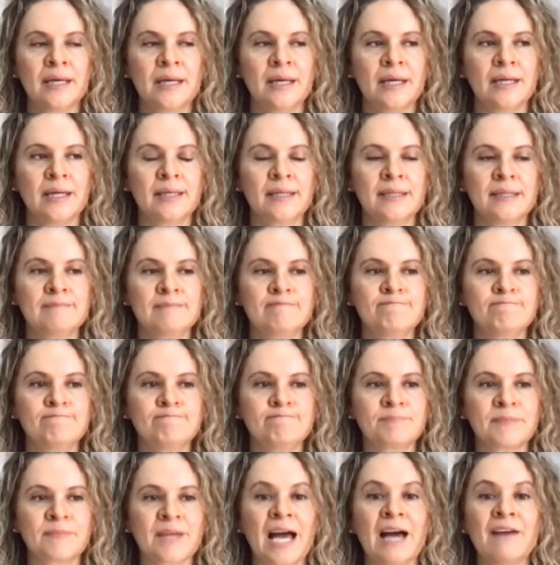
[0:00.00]

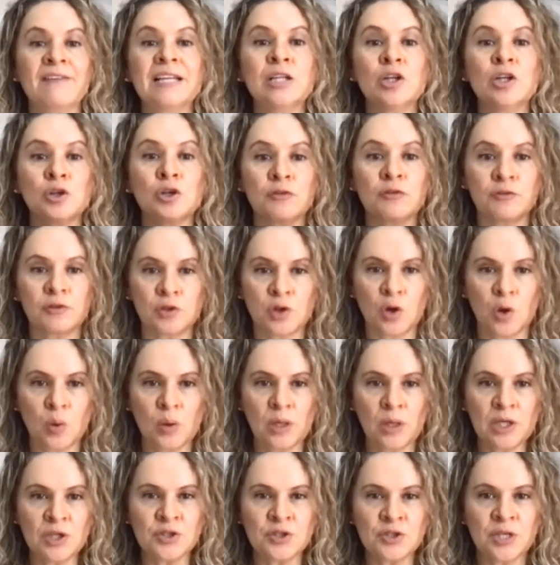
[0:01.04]
have a lot of
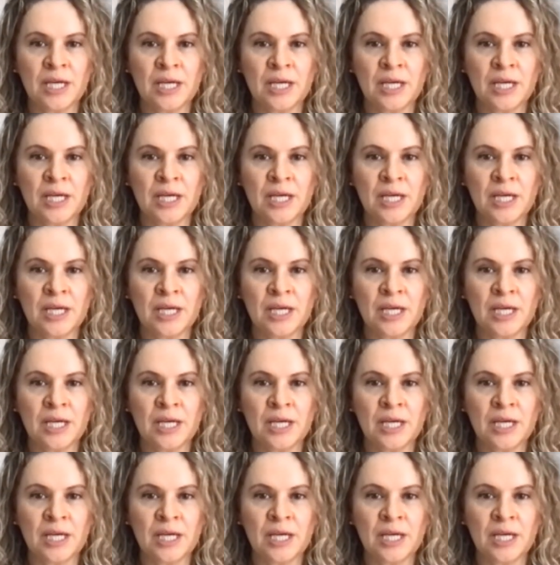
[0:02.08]
knowledge.